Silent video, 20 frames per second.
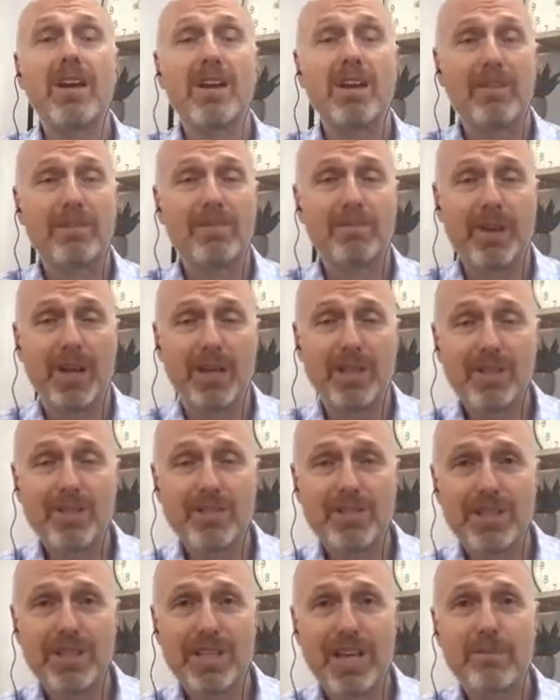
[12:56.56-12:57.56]
by
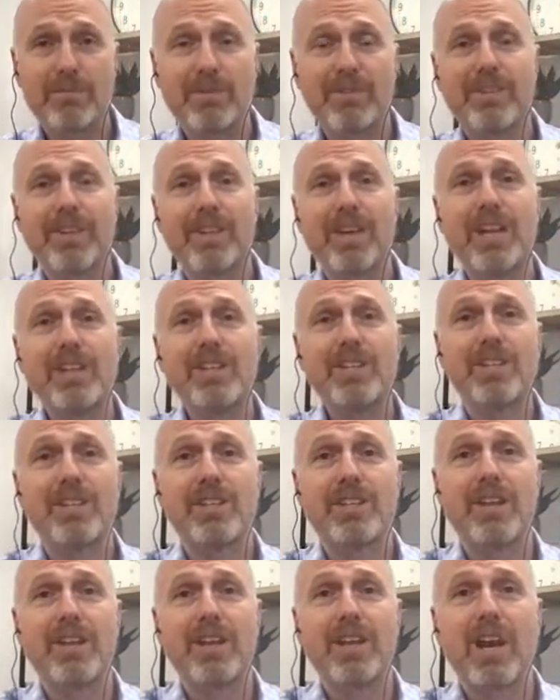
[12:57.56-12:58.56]
using gamification
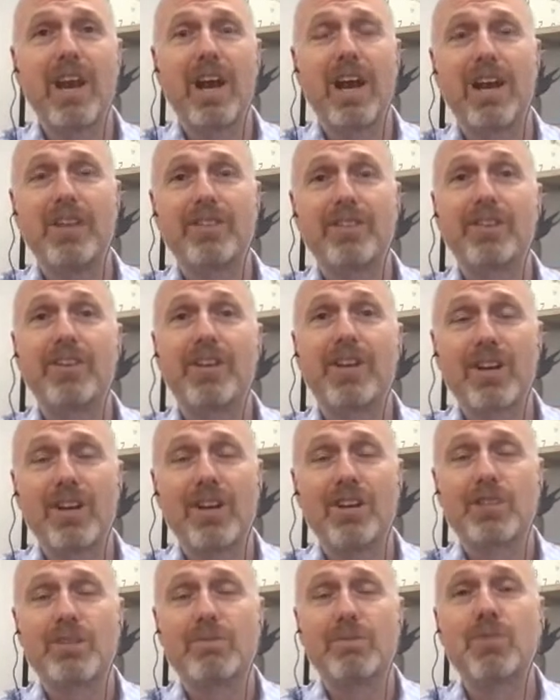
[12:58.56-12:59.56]
that the
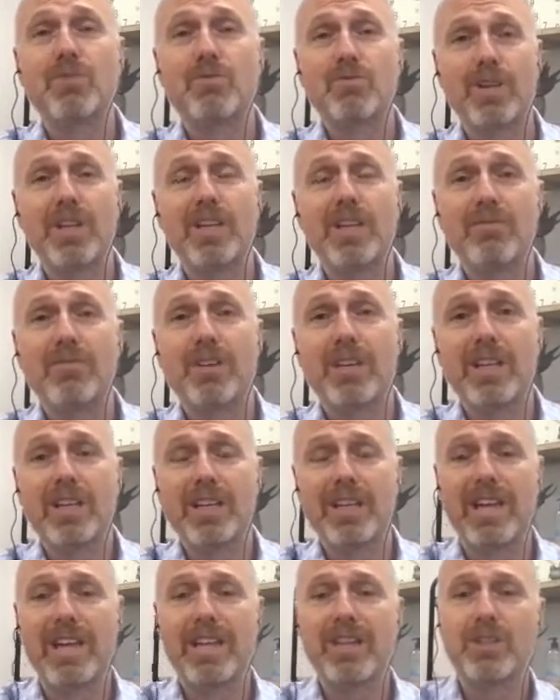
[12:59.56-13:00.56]
customers really, really
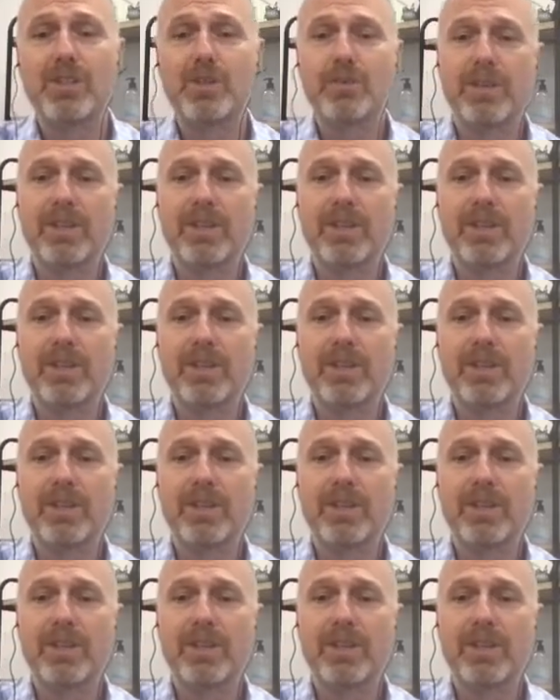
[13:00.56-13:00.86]
engaged with.